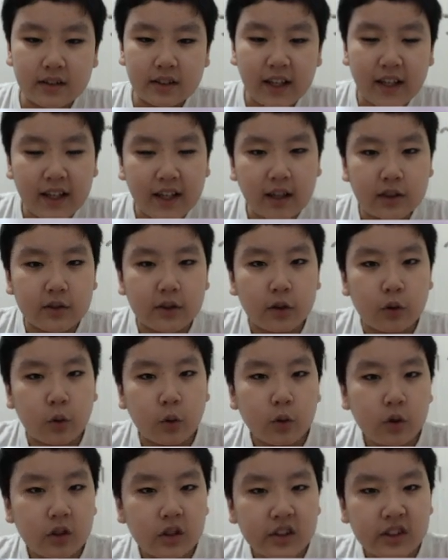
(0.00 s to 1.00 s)
take out the
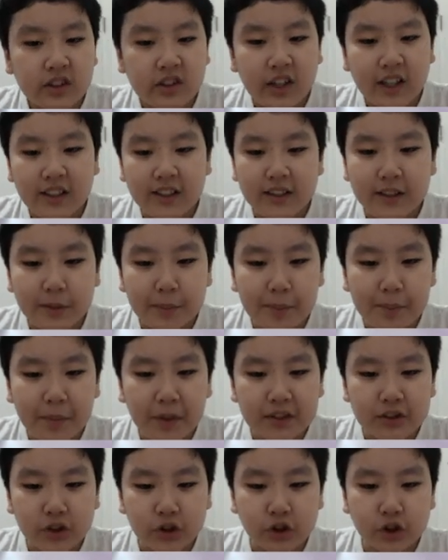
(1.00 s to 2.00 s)
Ultra
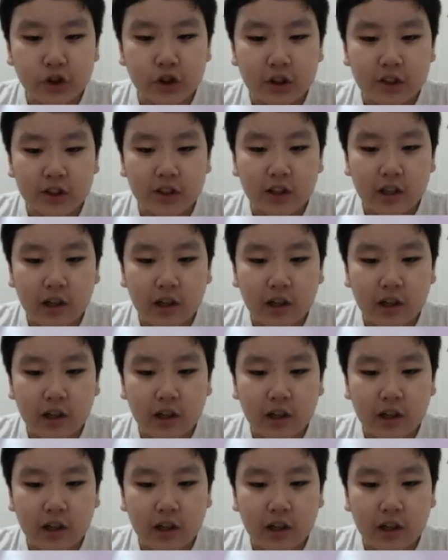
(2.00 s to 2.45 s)
Dimension